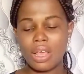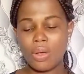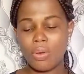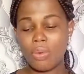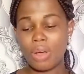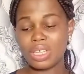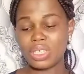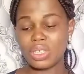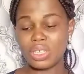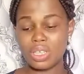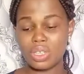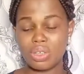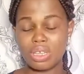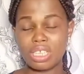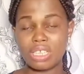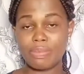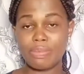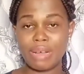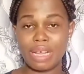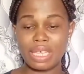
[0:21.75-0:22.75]
What's
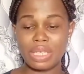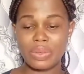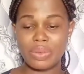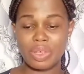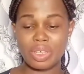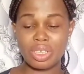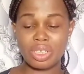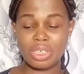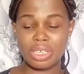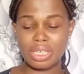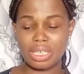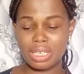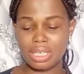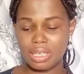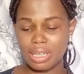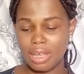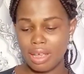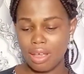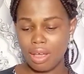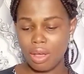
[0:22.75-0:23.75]
2020 past
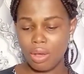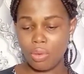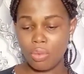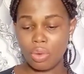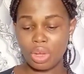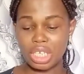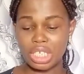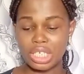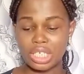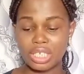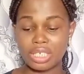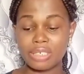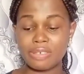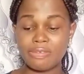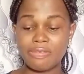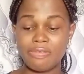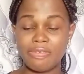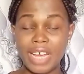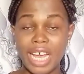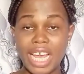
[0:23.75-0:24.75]
questions? Question
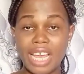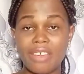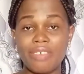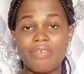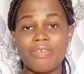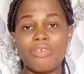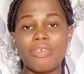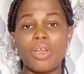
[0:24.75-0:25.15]
5.